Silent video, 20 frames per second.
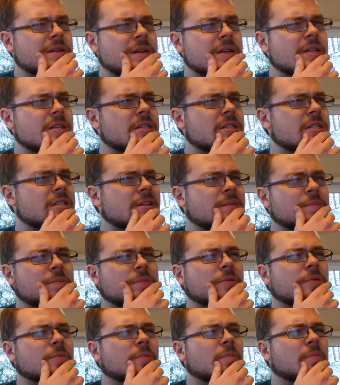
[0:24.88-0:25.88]
it's
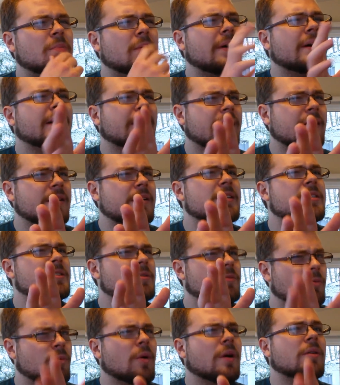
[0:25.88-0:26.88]
simple, but is
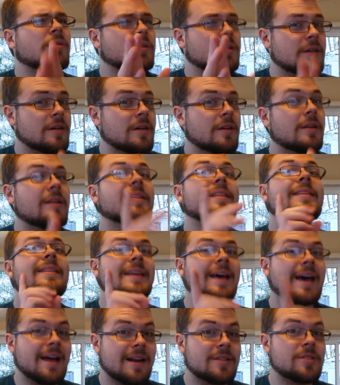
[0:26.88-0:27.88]
it well done?
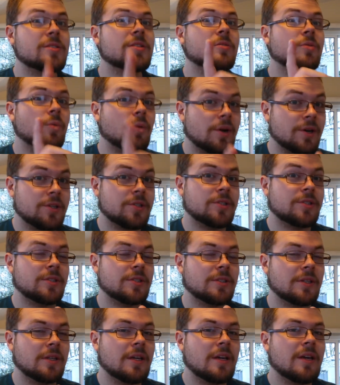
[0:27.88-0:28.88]
That is the
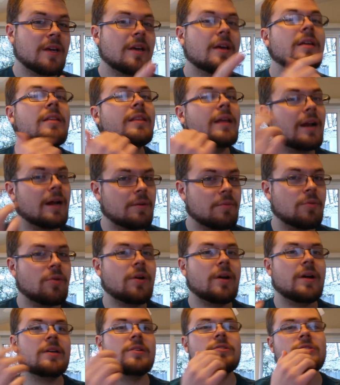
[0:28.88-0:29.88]
question that I will
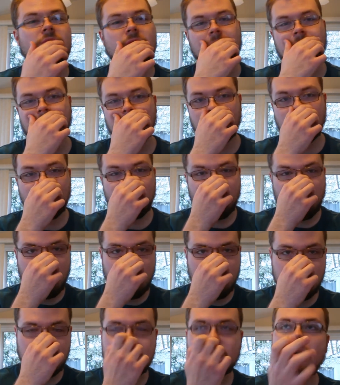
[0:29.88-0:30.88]
answer.
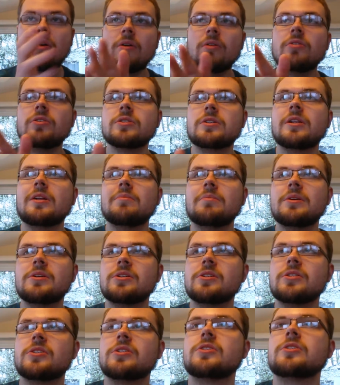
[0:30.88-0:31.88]
For starters, let me
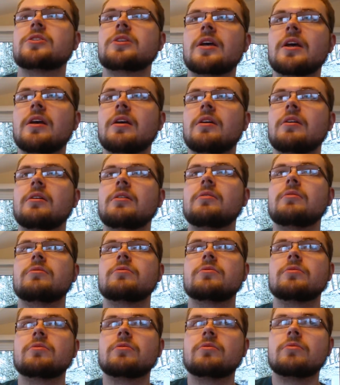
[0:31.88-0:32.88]
just say
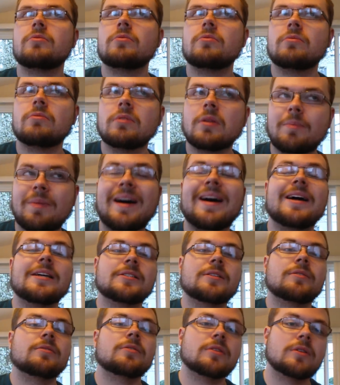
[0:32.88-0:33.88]
the
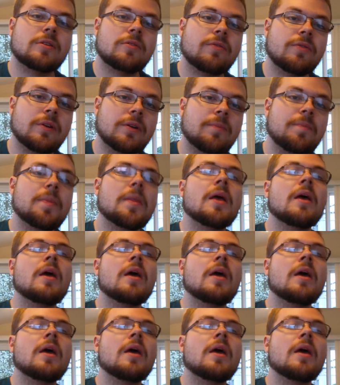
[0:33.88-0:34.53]
positives of this film.